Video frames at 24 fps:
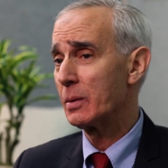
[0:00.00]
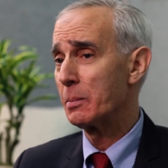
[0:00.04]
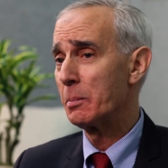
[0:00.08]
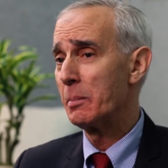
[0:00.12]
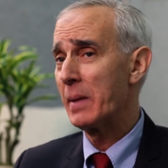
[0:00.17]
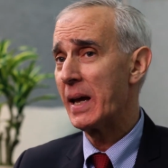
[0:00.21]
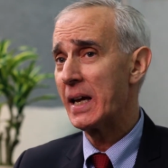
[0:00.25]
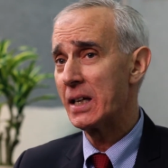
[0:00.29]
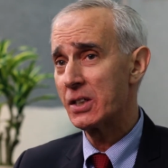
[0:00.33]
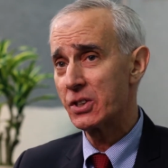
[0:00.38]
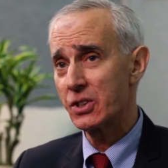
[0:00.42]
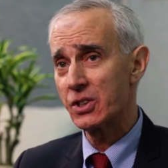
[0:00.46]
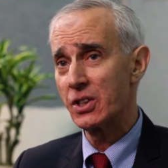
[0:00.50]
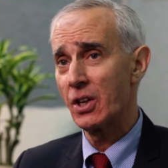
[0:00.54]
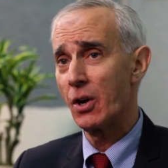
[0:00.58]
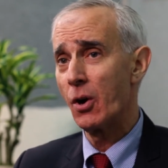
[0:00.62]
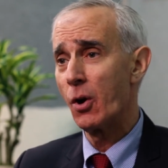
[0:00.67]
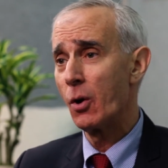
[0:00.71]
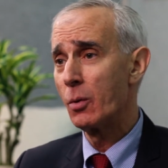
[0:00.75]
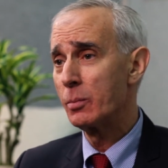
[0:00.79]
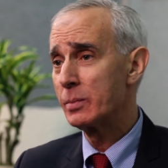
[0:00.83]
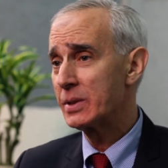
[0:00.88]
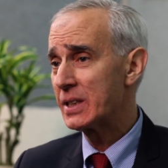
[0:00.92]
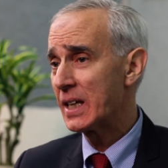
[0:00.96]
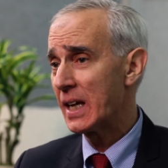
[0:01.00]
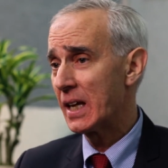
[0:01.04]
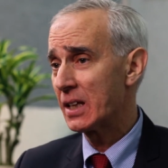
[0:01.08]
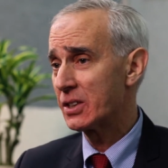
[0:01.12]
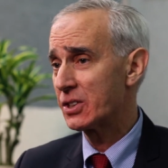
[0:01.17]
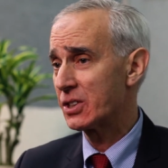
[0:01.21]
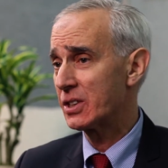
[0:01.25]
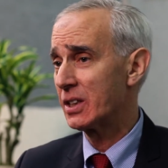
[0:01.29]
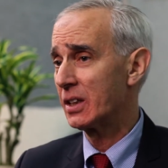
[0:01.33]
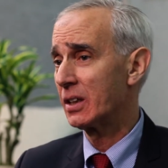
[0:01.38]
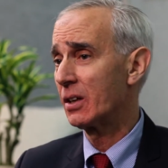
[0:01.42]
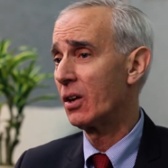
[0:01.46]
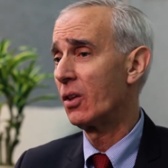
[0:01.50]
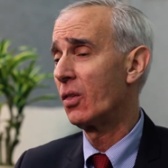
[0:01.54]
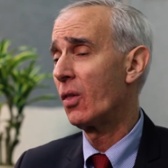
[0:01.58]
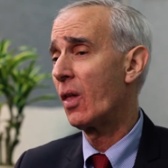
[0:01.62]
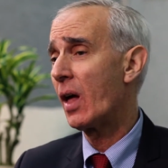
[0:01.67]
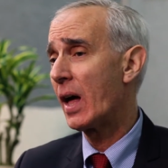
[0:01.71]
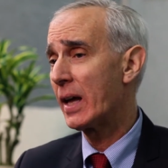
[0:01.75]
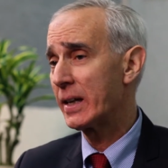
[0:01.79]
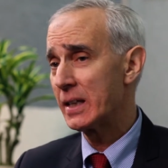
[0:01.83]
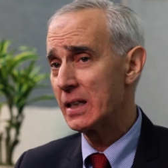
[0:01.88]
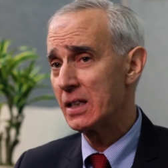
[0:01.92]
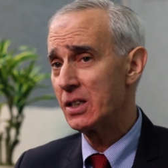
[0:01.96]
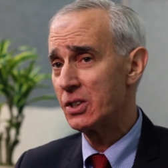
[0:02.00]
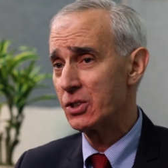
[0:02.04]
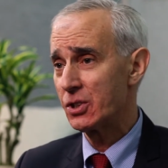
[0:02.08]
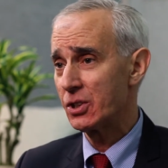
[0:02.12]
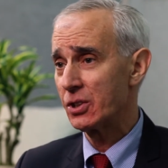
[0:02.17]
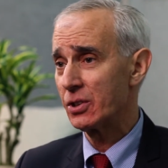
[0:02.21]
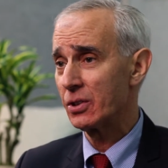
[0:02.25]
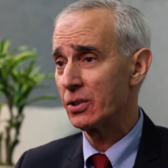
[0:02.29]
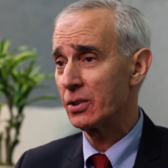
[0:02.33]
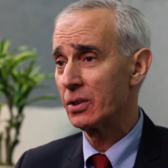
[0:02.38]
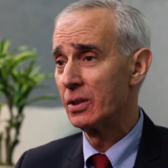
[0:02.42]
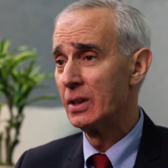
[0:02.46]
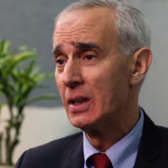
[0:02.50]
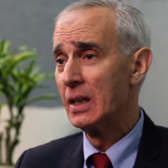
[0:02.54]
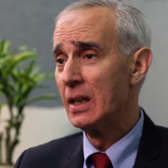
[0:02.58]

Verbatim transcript: it makes the home testing a lot easier.